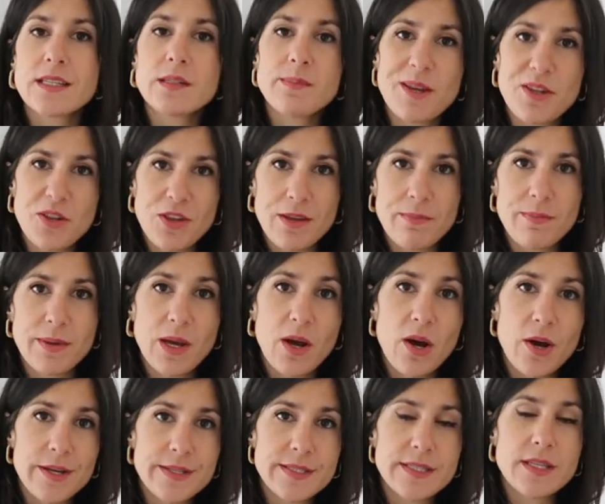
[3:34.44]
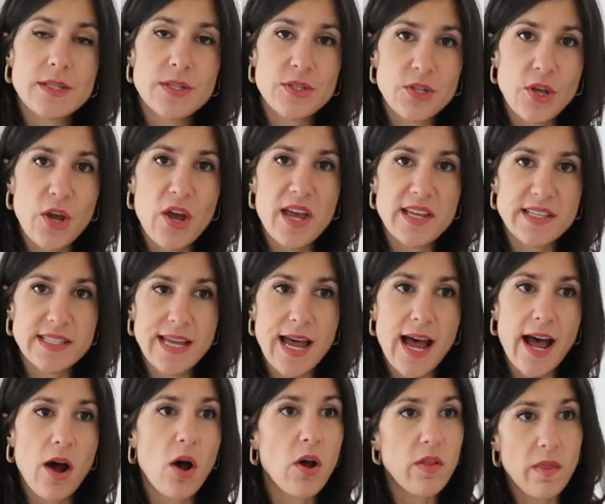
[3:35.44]
especially because the skirt is
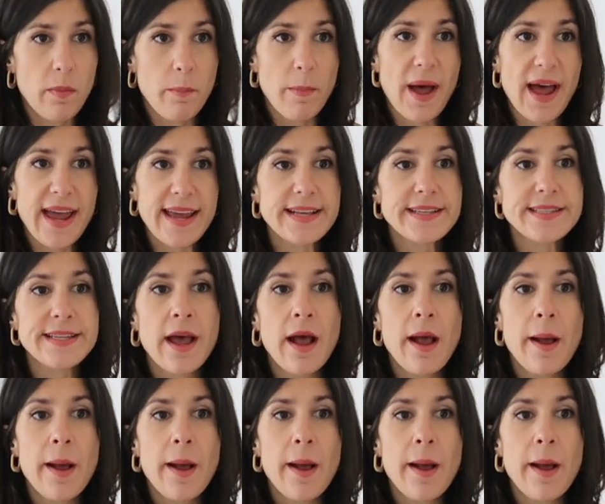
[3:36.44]
cut on the bias,